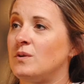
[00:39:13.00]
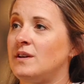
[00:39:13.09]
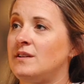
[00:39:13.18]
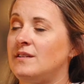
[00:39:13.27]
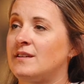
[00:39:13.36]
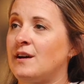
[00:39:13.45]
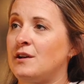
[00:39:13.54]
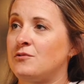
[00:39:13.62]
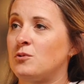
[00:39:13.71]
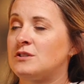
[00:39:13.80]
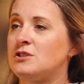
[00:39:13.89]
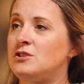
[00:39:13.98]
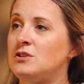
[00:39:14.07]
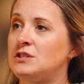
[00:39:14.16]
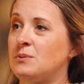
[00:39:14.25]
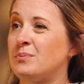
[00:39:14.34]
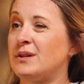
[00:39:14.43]
it kind of forces you
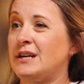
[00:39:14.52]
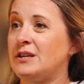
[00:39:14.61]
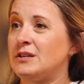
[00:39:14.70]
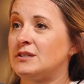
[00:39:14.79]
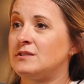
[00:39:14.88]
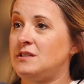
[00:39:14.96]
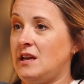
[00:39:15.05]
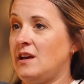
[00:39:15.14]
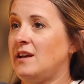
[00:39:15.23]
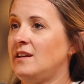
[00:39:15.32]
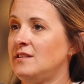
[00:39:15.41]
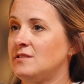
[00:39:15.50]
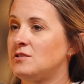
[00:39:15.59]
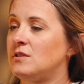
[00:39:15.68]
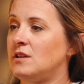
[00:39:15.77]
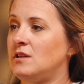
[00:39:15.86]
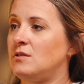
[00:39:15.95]
to plan your day so
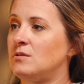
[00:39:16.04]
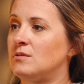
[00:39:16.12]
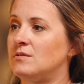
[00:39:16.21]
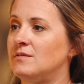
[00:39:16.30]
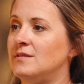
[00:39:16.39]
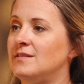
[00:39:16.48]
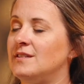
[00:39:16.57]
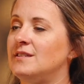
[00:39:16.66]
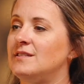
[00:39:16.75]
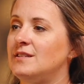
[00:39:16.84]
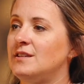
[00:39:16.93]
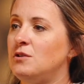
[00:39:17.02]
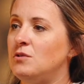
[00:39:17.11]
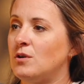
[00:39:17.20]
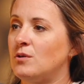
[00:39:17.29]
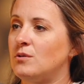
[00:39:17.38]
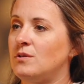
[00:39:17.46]
that you
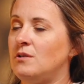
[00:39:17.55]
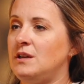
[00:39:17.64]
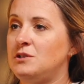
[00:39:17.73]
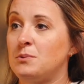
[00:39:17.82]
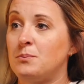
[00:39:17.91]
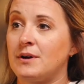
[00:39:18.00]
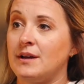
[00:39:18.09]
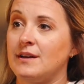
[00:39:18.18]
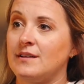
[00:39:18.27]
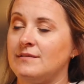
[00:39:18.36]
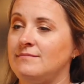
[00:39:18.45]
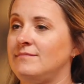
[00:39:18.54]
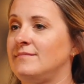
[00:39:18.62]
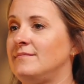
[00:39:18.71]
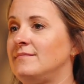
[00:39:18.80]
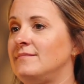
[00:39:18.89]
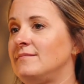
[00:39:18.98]
need to bring
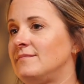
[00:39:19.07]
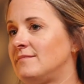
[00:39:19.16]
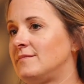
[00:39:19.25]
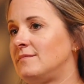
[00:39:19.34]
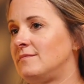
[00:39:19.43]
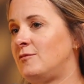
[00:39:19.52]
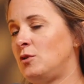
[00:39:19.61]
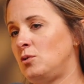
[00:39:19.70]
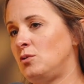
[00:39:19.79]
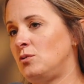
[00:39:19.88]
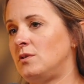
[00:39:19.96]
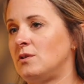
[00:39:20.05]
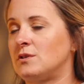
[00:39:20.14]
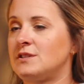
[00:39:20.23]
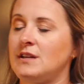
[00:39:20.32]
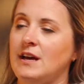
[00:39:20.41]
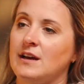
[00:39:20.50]
food or
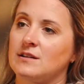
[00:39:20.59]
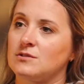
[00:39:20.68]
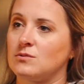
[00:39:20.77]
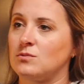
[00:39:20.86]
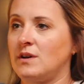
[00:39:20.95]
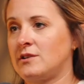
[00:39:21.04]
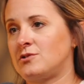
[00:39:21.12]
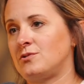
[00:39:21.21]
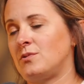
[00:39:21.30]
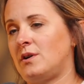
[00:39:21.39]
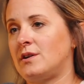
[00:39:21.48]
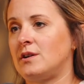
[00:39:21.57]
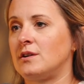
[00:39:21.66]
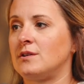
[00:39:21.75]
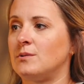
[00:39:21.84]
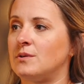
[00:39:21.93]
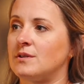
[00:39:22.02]
snacks or extra
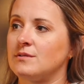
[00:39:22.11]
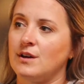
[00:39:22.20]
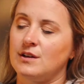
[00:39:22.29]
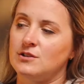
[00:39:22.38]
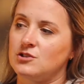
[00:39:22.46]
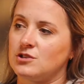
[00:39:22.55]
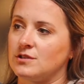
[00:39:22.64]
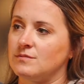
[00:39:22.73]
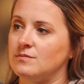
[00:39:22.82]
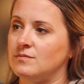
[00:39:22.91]
water or lunch or